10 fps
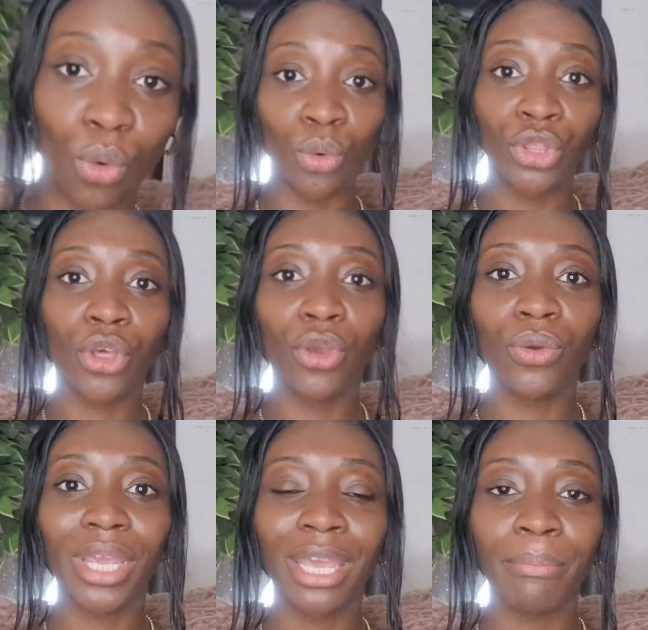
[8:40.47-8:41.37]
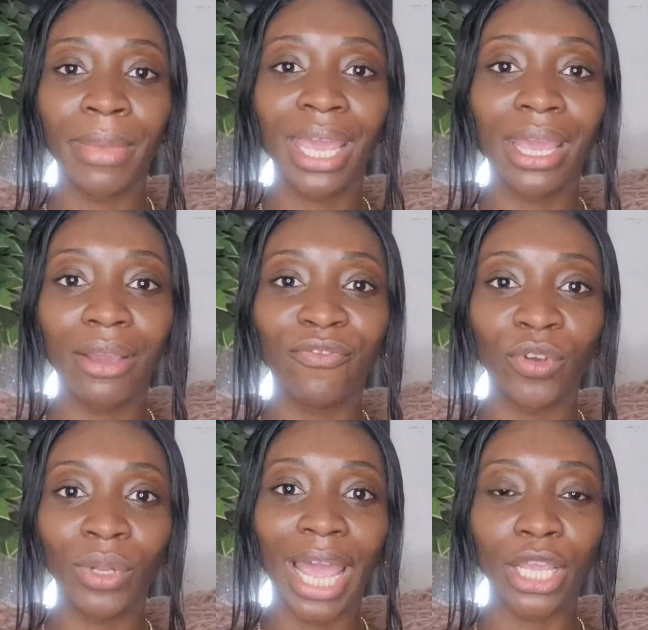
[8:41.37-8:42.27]
Although it may
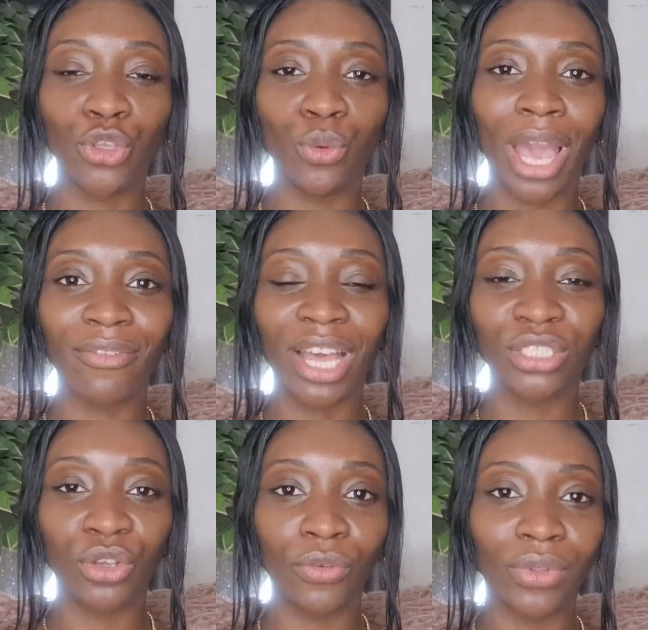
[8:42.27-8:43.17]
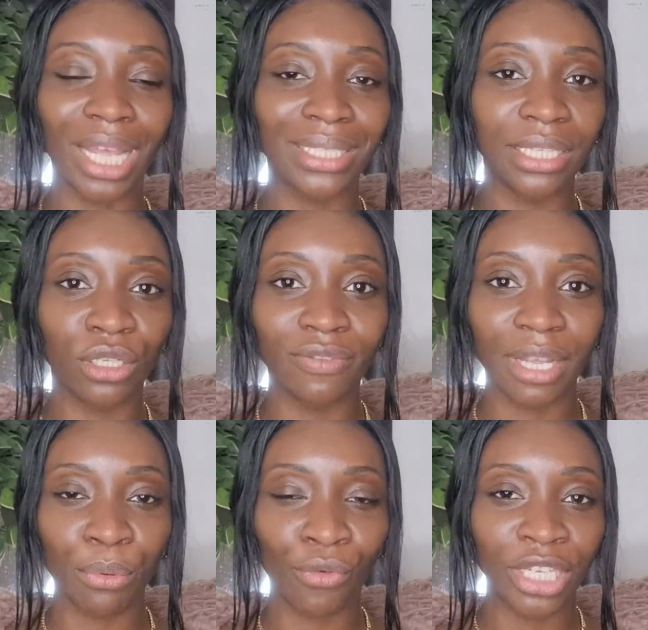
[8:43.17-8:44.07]
feel like you have had to go through that season of
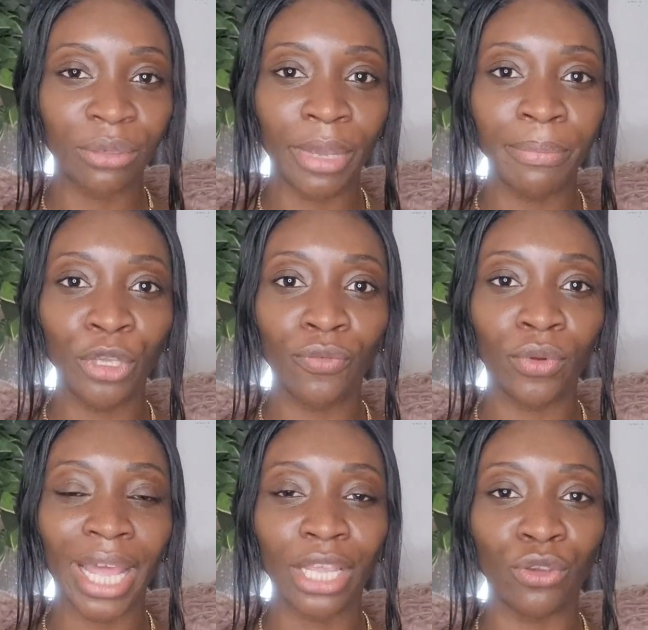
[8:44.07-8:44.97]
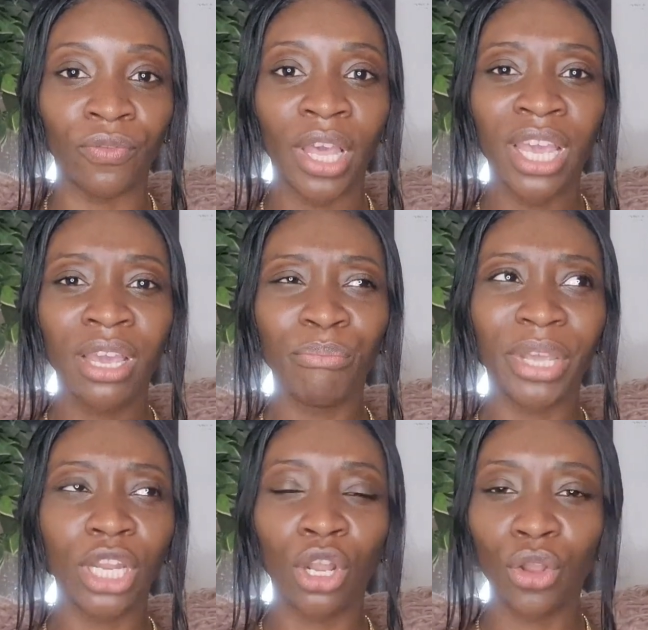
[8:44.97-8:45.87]
separation, maybe you feel like you've
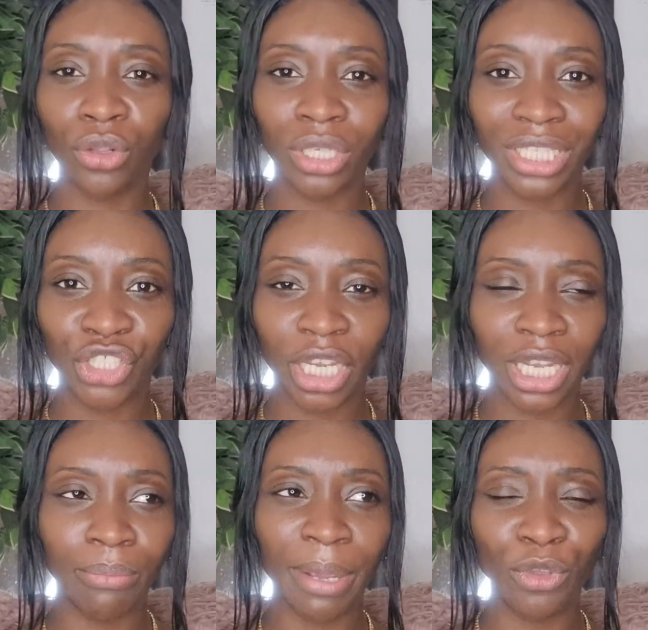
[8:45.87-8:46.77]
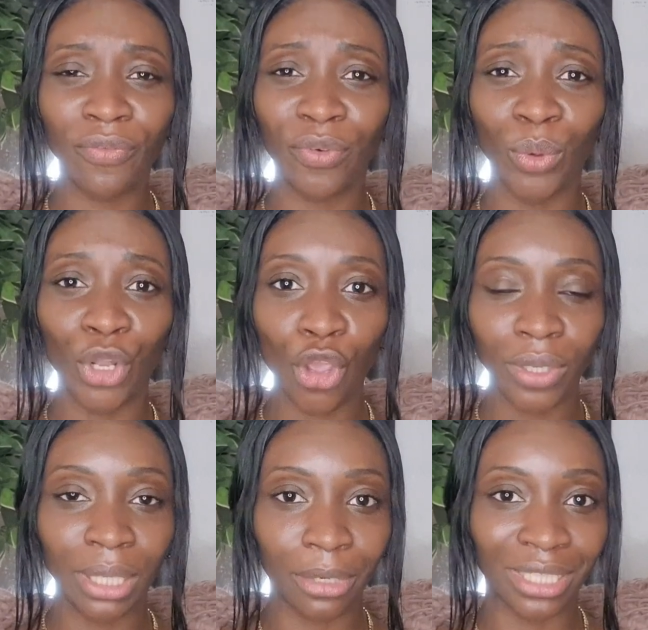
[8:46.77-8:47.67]
been alone on this journey, maybe you feel
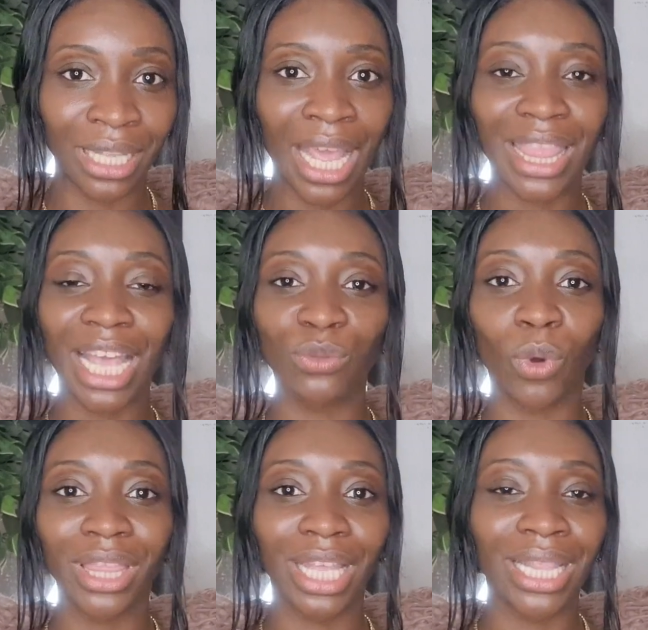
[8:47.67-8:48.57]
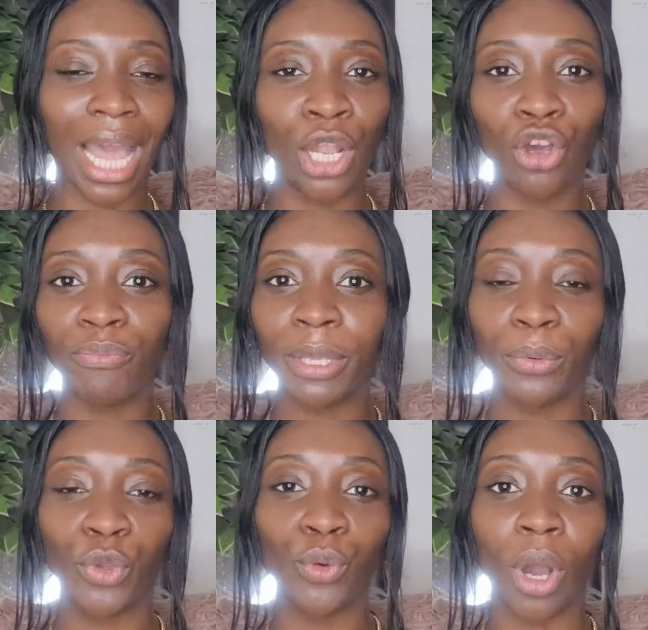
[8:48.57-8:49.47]
lonely, because that's one thing that a lot of
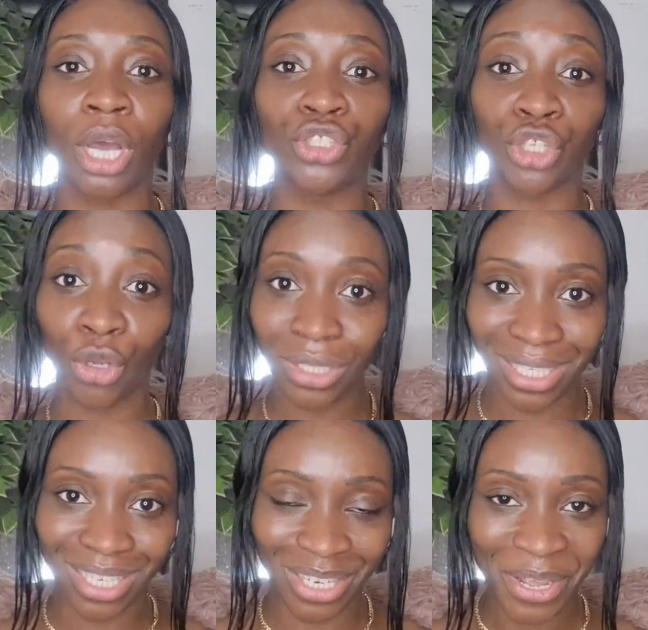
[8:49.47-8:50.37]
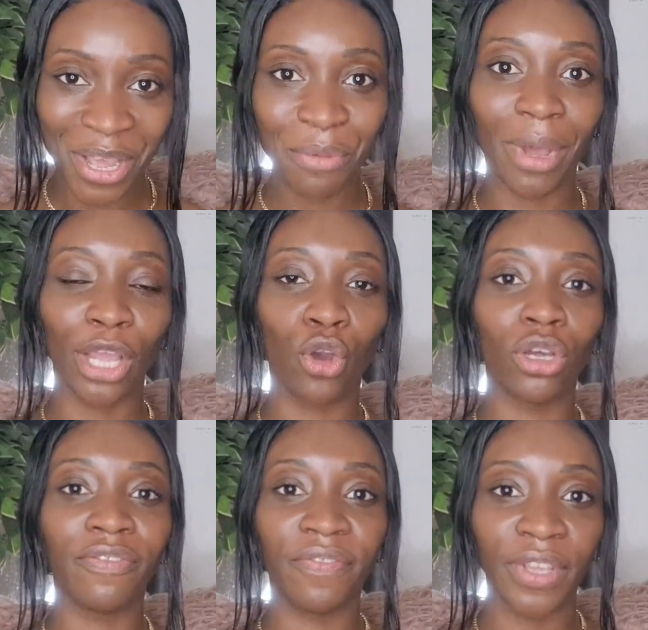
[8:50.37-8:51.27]
people who are chosen by
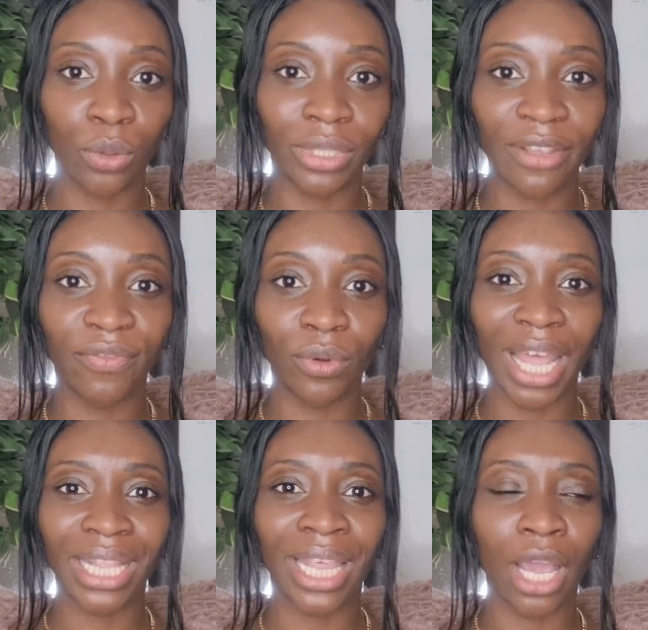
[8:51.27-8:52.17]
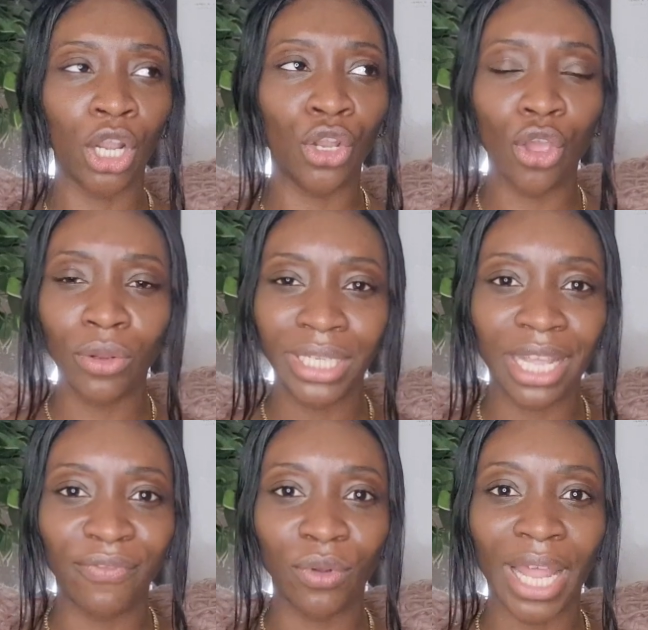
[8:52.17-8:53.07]
God feel. They feel like they are lonely.
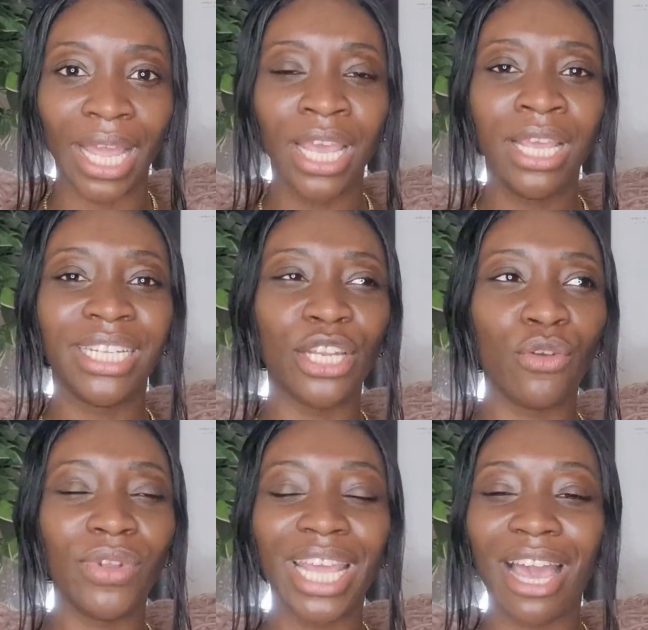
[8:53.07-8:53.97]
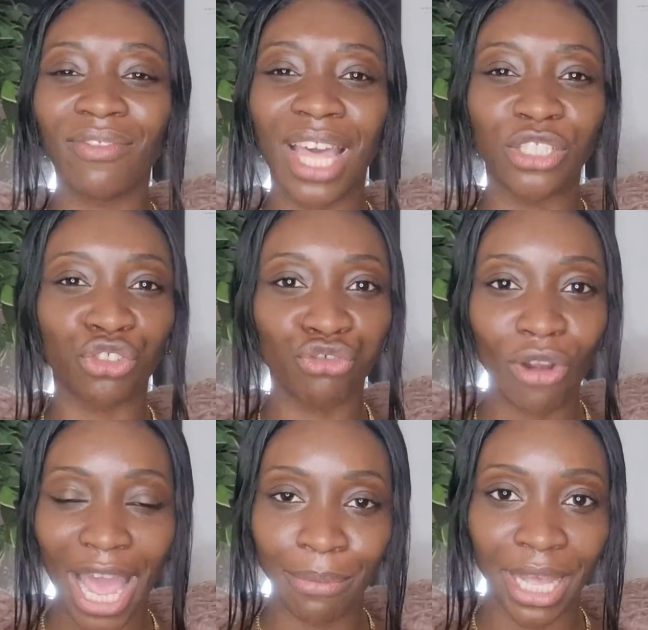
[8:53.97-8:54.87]
They feel like they don't really have that
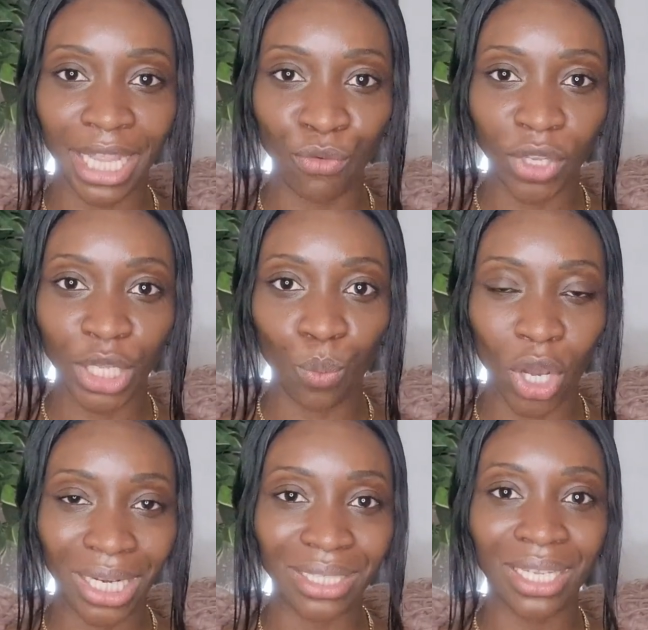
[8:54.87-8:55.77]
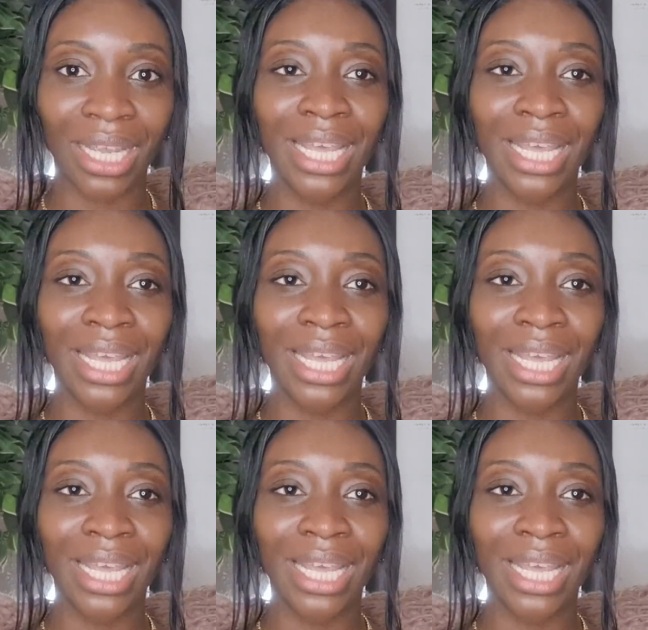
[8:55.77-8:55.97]
tribe that they really want.